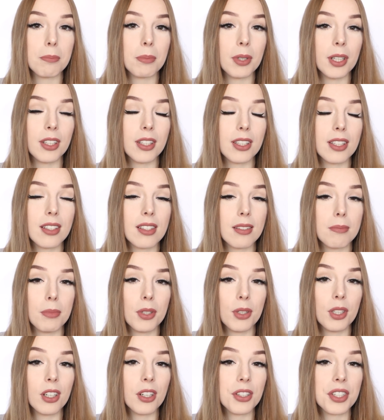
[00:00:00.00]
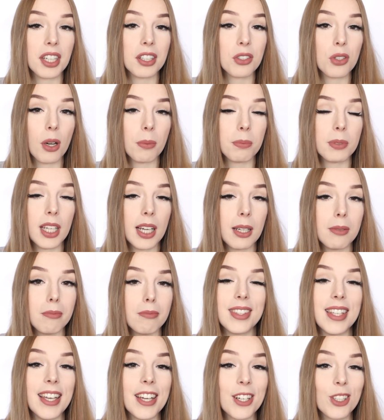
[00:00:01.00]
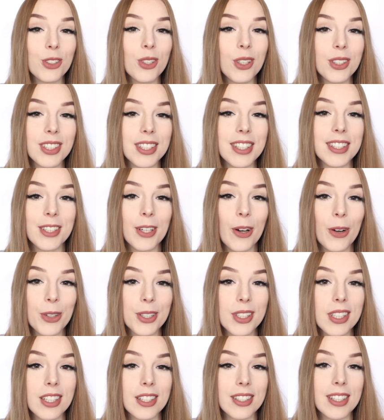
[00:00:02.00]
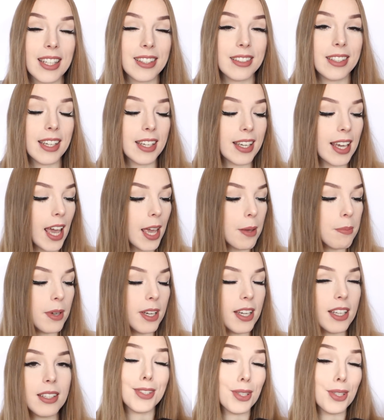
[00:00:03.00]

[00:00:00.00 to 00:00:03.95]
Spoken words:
but because I dropped them, they are not in the order that they came in.